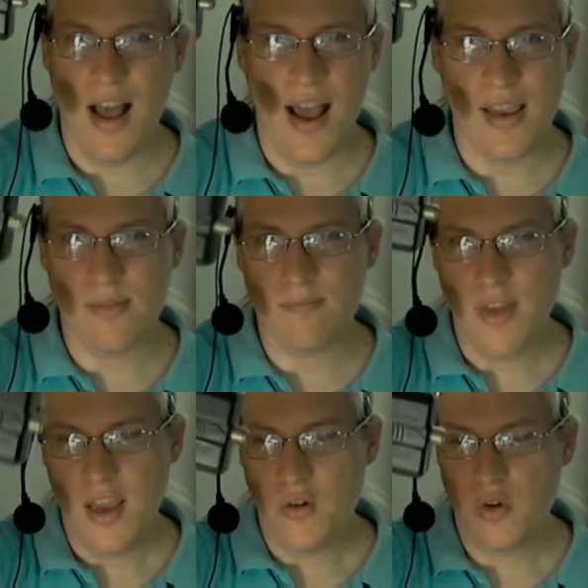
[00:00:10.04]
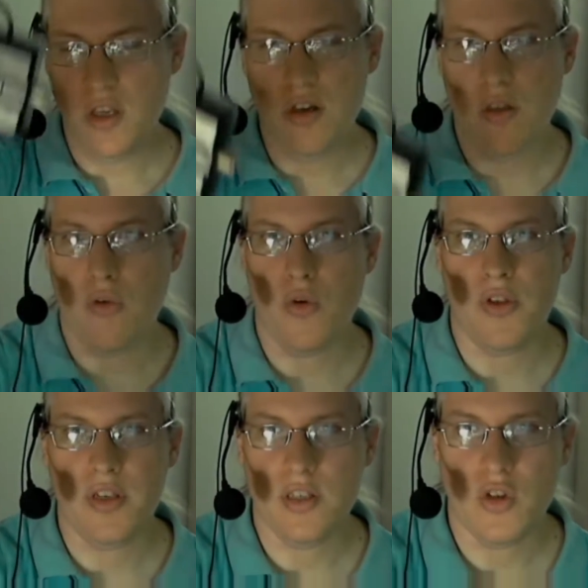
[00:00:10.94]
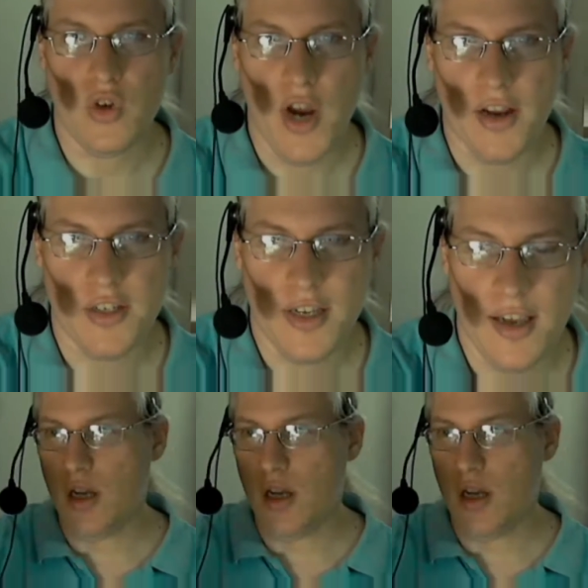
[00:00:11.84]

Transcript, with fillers: I really could throw these in the trash can.